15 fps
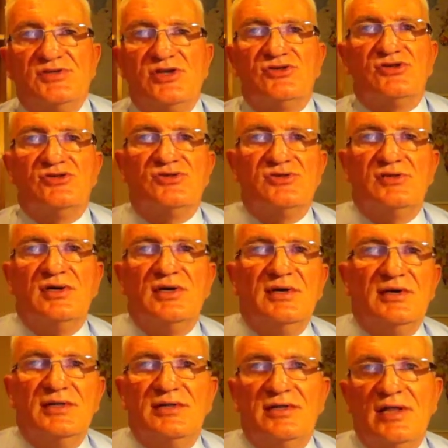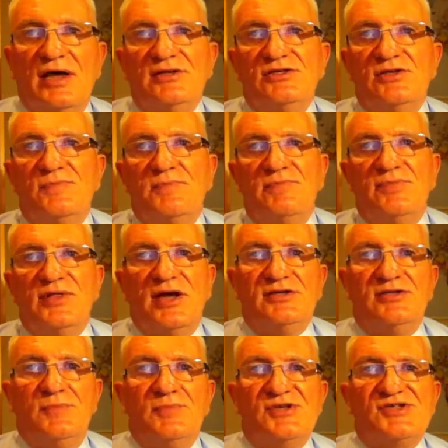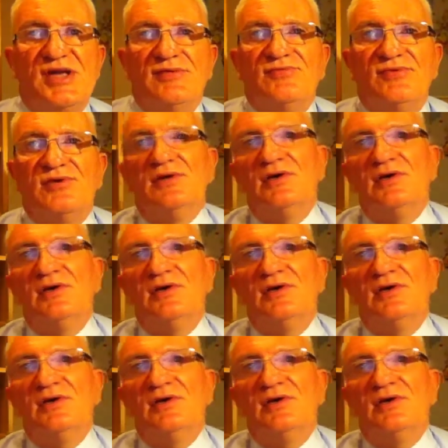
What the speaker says: such as 90%,